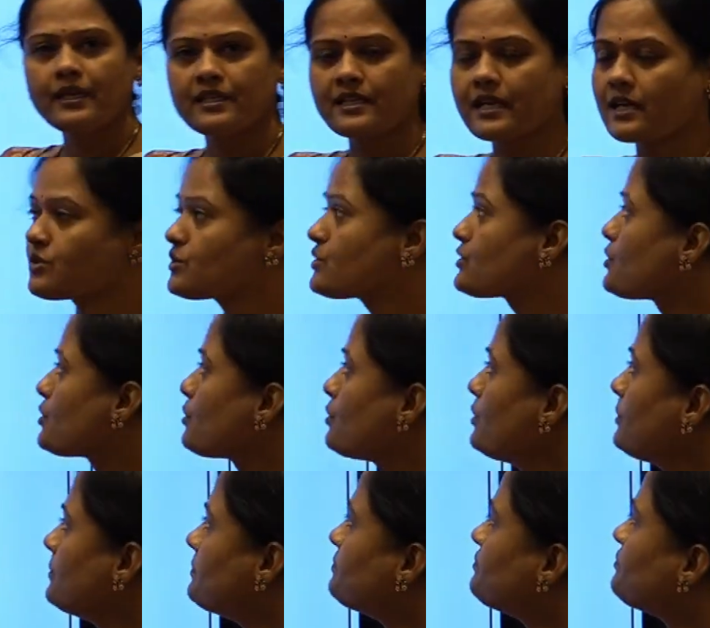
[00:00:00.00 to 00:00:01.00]
it as true.
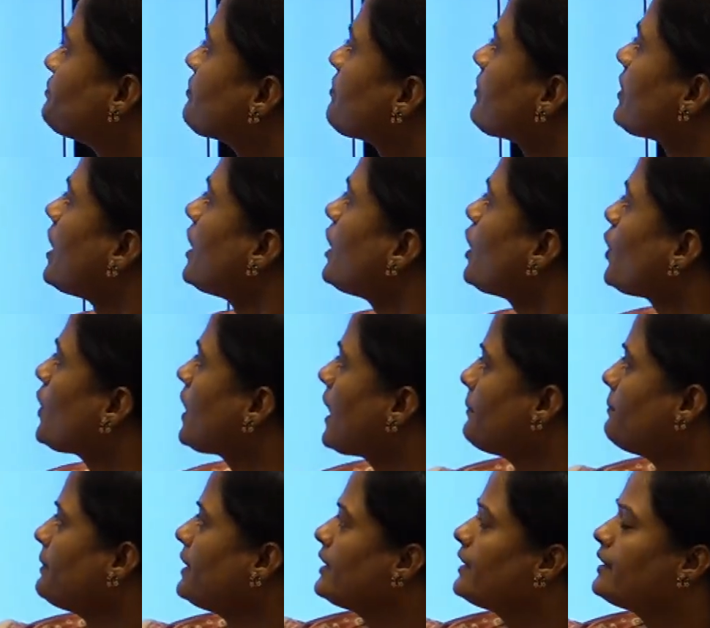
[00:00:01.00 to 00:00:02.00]
Now
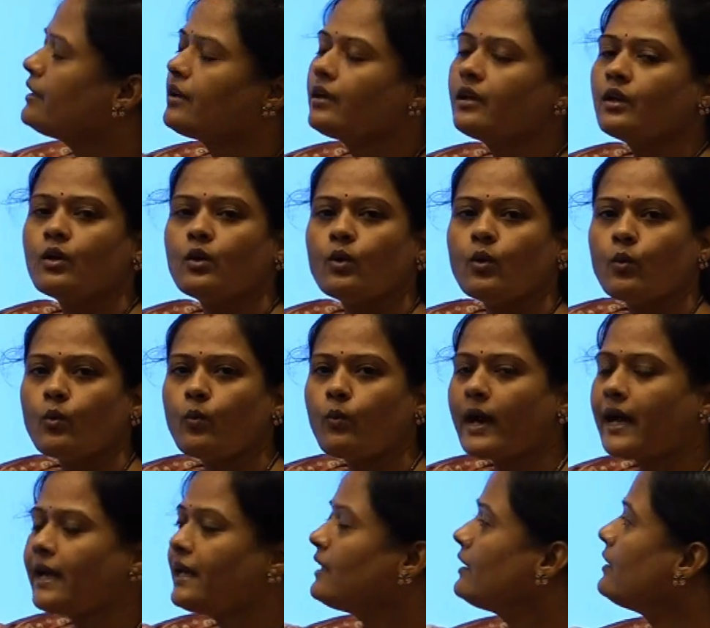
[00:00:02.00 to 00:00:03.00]
coming here,
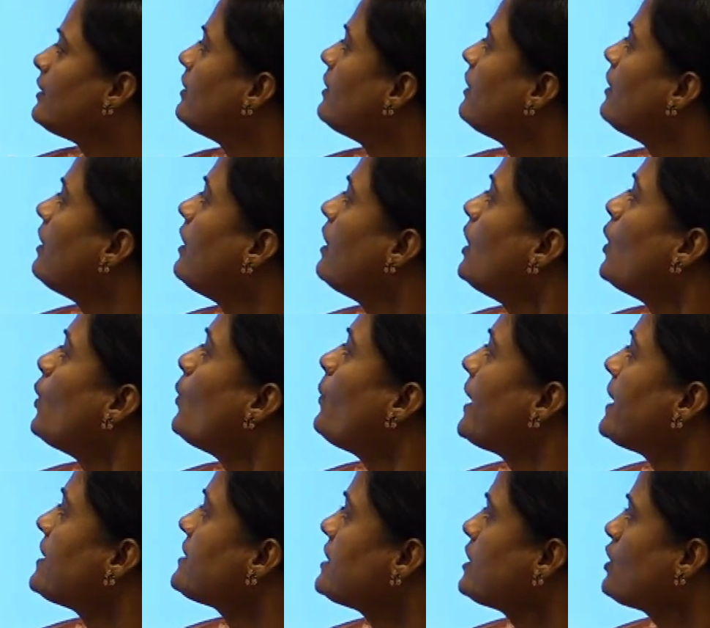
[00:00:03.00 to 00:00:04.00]
while
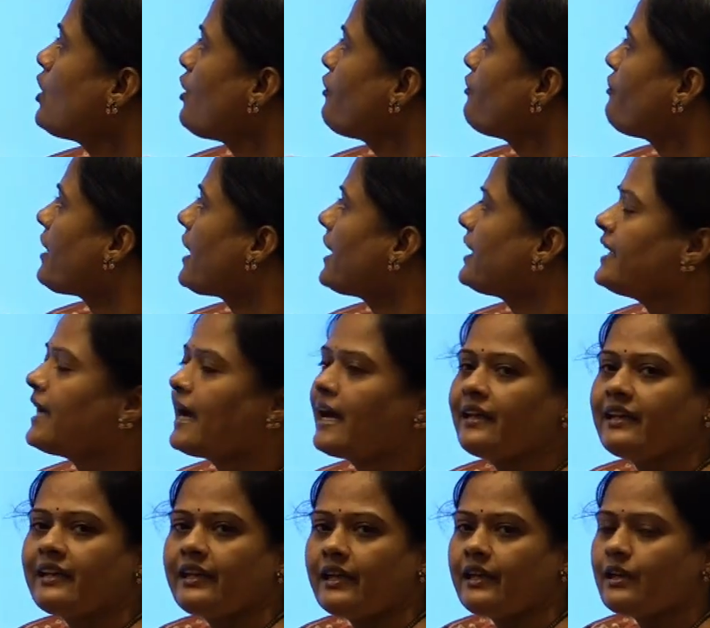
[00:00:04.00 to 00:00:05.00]
waiting of I
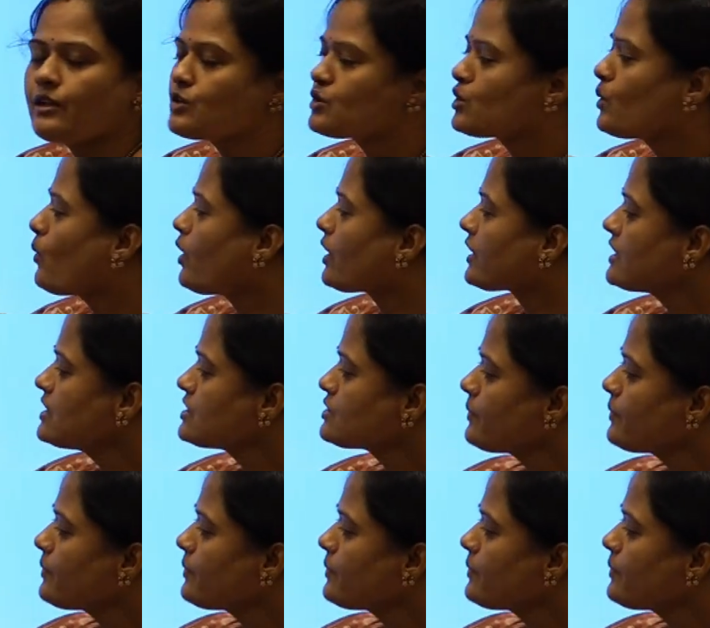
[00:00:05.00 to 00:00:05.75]
and key. So what is